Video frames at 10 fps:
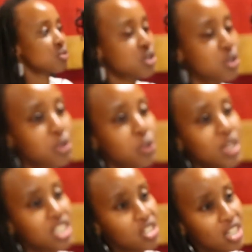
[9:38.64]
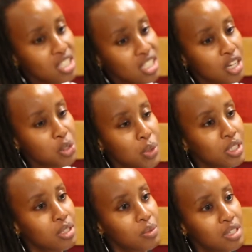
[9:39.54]
we were doing with Kwani Trust, and I was
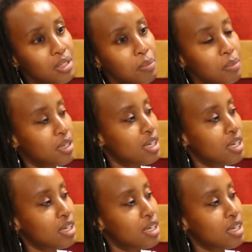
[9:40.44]
working with them.